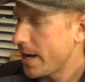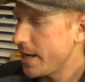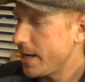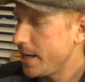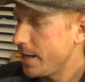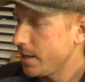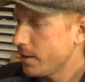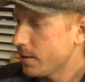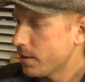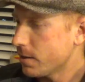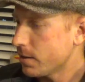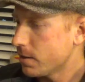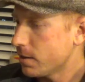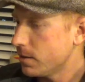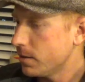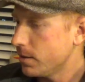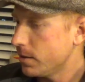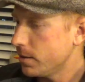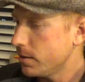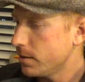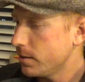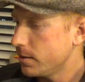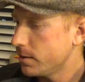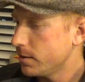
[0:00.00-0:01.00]
here,
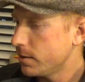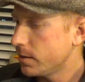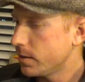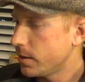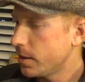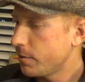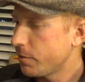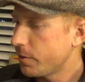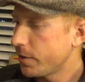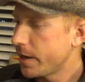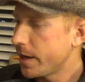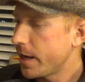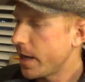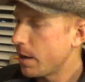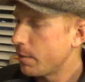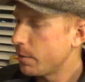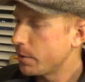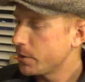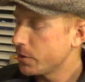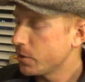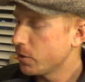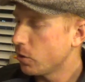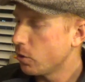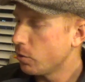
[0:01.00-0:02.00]
I forget how
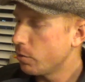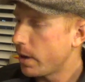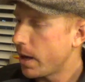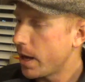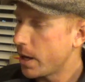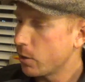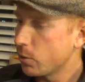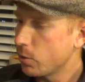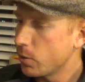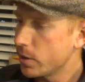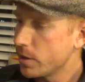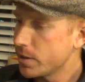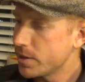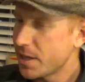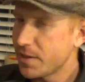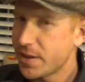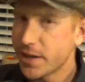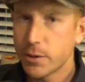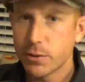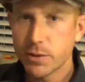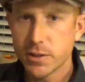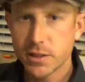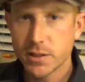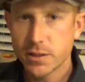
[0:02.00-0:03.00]
much the whole bottle was. I
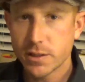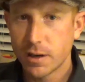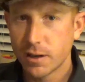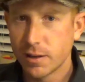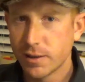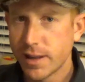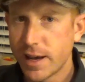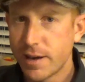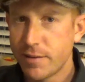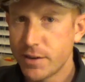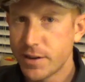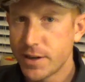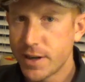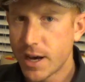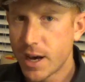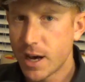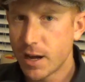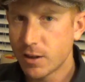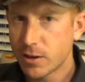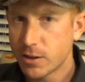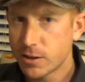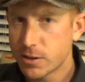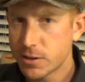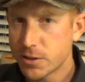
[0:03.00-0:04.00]
think it was
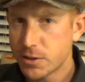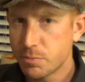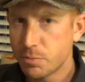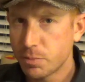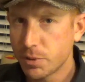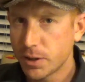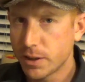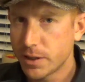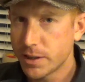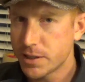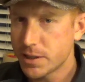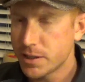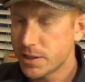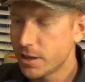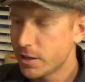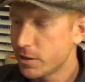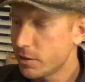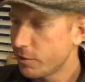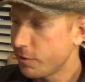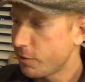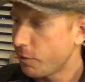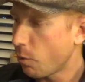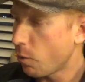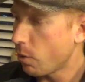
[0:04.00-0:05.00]
$11 plus
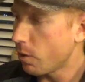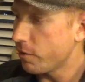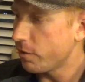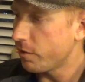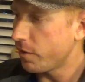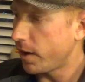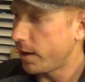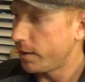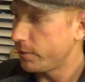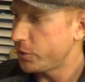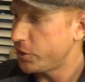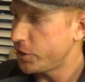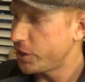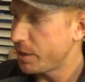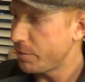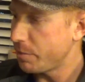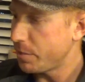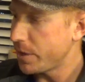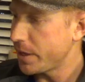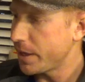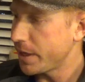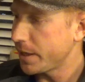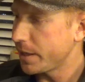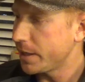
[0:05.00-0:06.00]
another $4 or $5
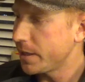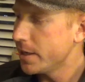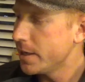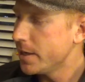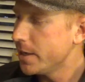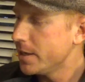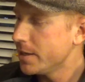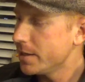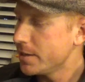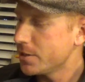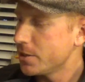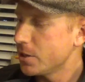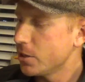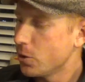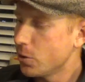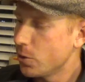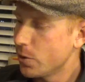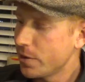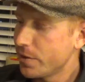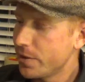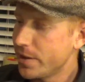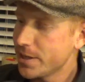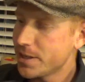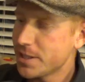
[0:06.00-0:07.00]
shipping. So
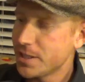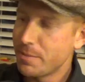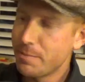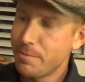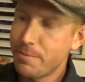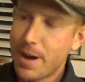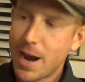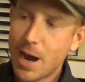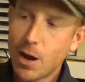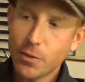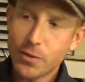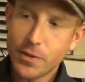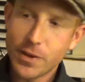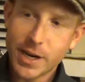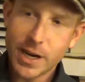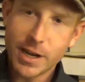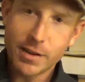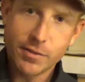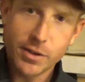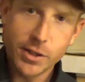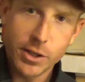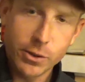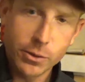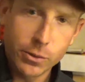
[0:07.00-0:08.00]
this amount that
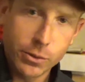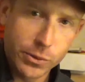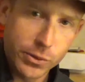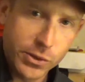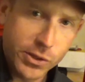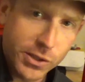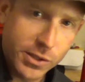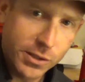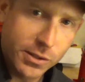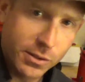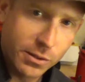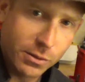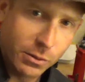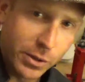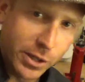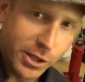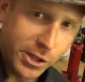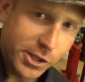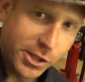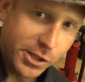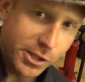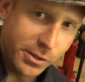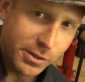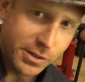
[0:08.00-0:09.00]
I've used,
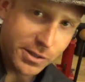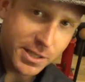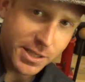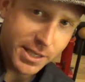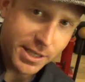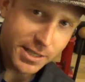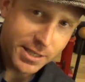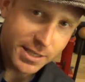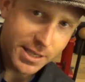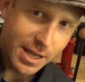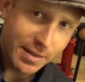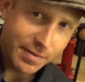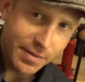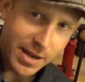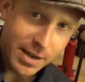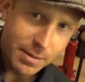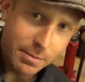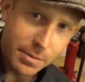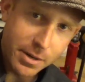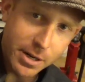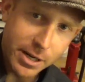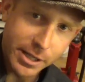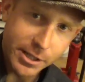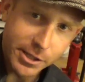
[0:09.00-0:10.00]
which you can see it's not
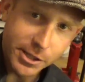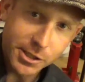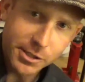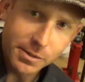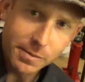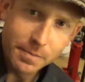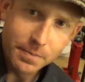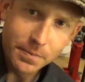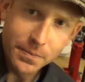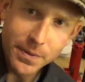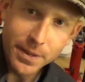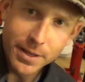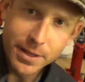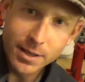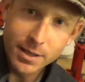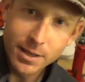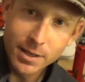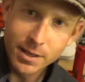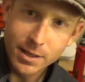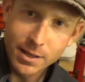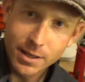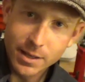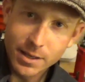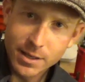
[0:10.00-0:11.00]
that much,
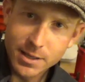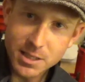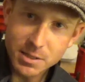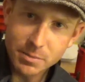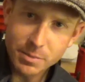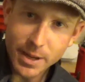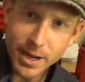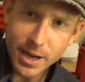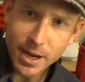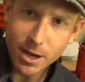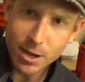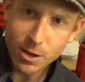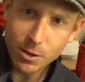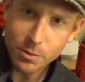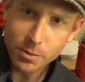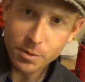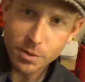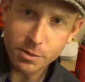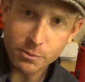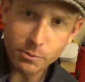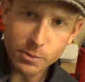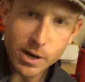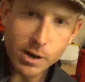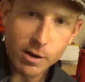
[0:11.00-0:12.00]
is about
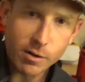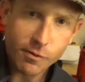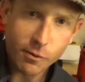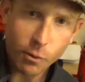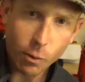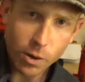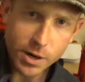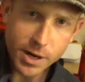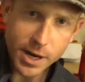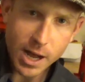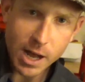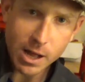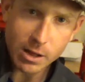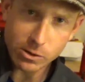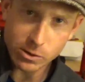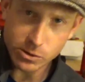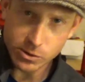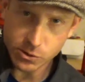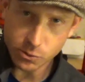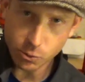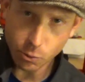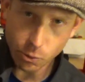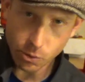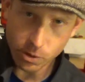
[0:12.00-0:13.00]
$3 or
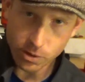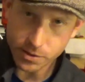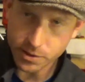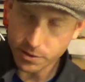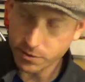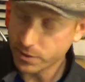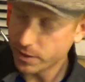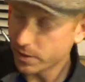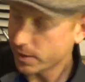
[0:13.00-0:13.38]
$4 worth of the